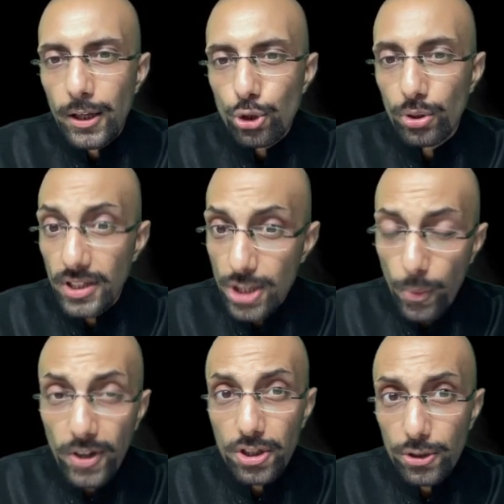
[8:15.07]
So, this
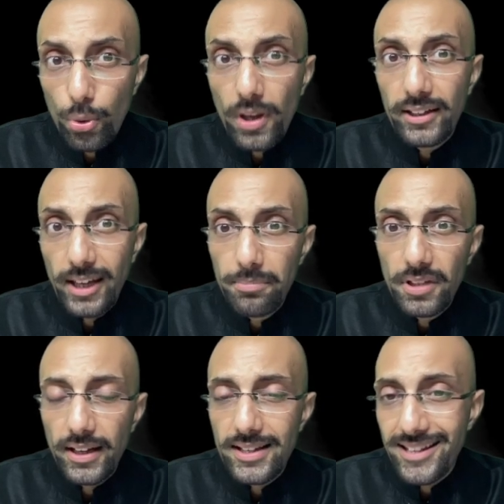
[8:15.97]
question you can attempt
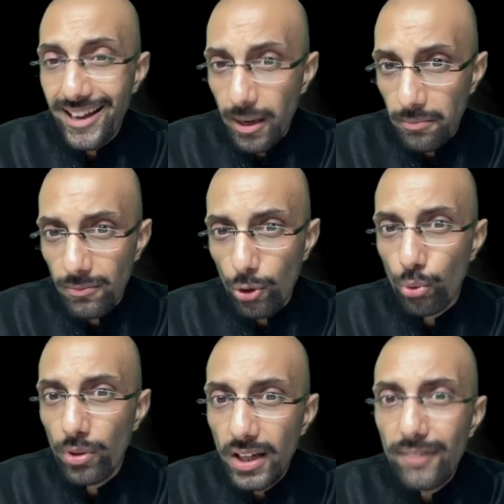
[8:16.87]
in exam
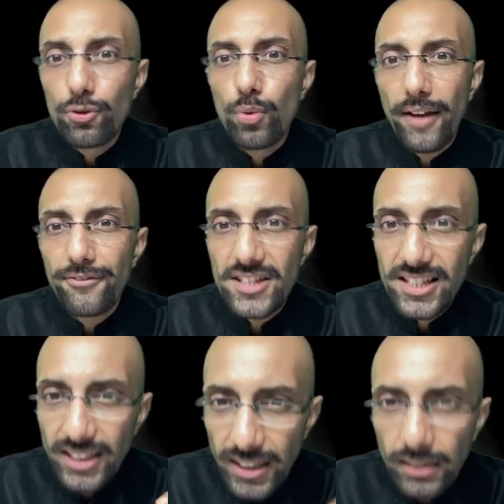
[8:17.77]
only if you have
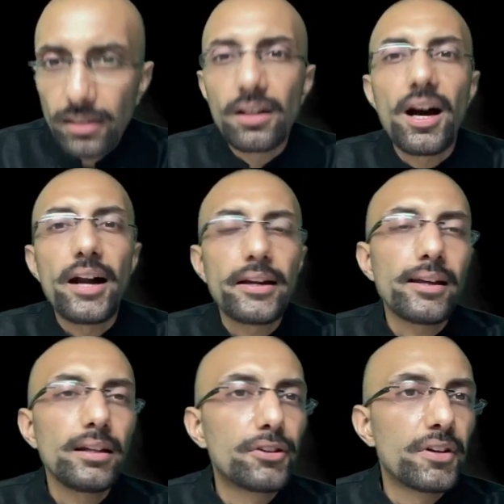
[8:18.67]
seen
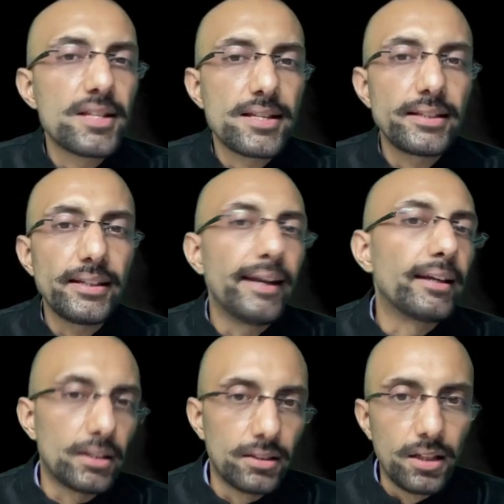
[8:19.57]
Article
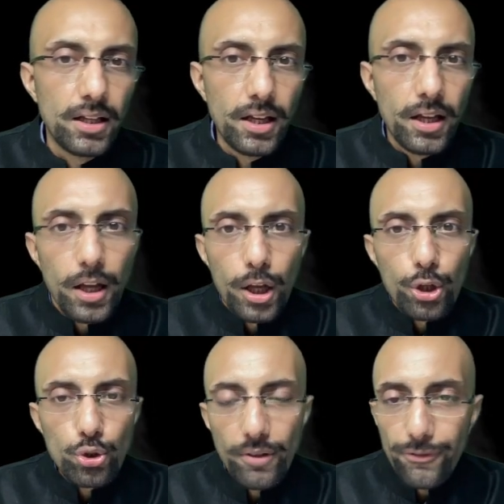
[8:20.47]
368.
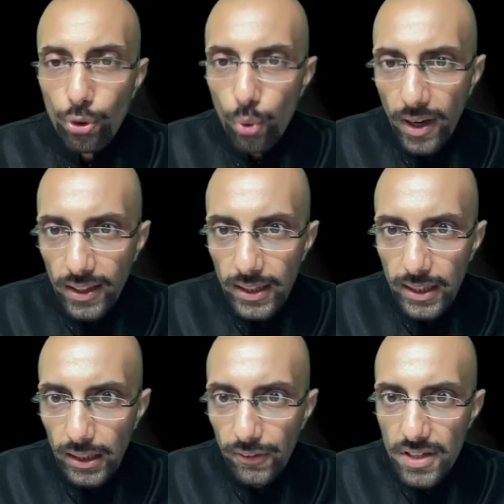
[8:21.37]
So, if you look at
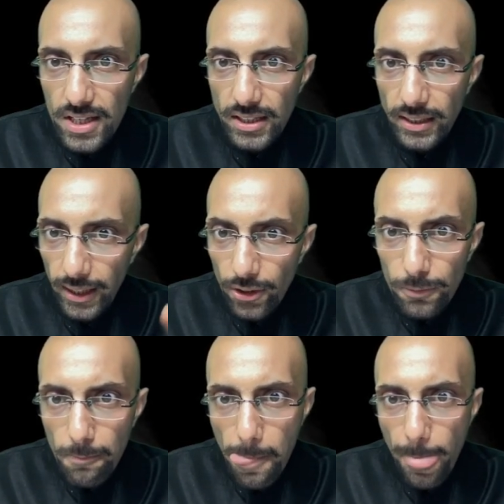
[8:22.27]
Article 368,
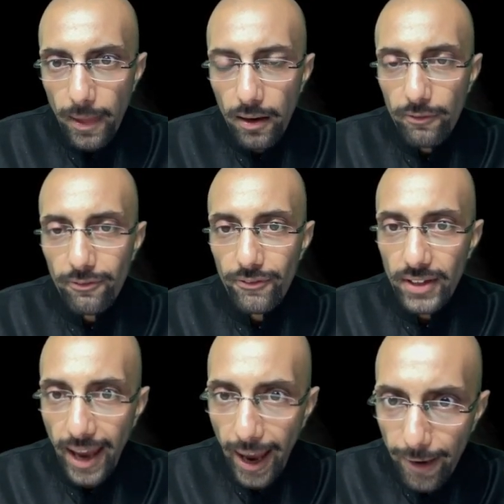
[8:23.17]
we
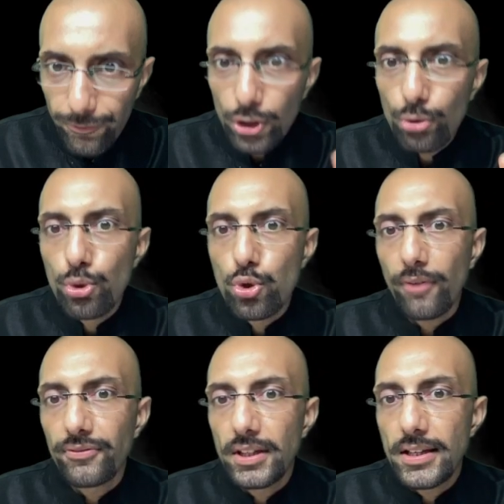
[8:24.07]
have the use
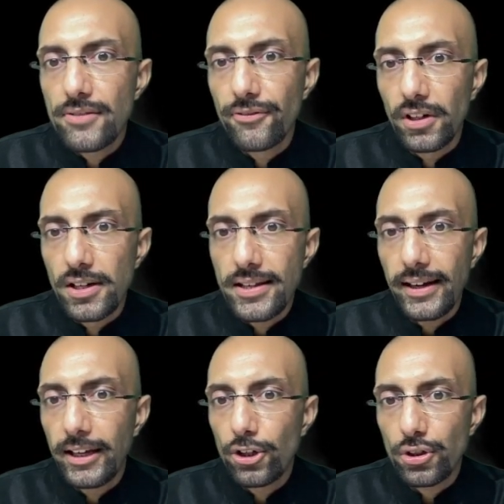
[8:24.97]
of these words:
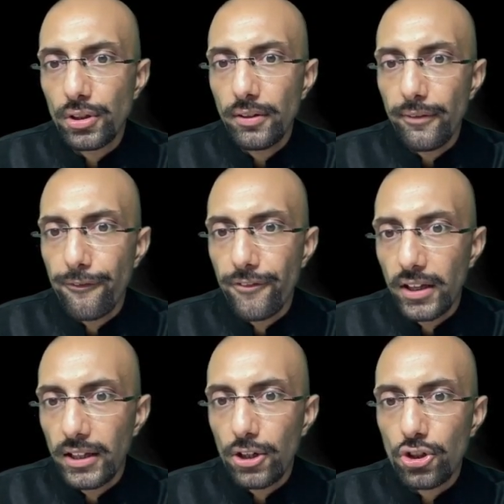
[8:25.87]
addition,
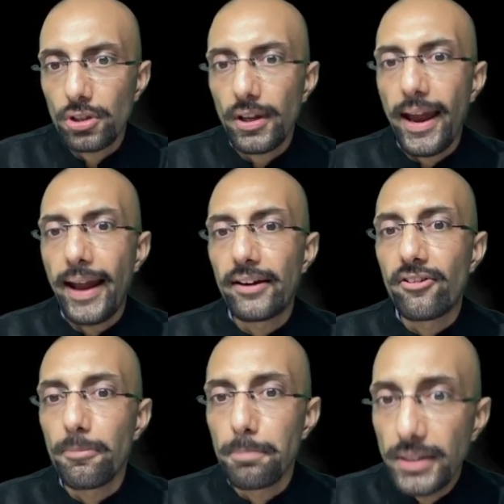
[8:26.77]
variation and
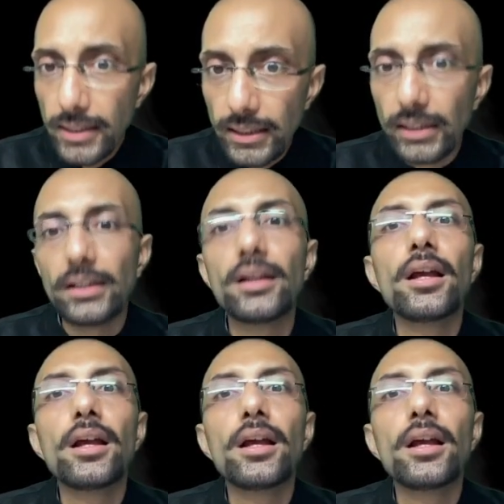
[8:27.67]
repeal.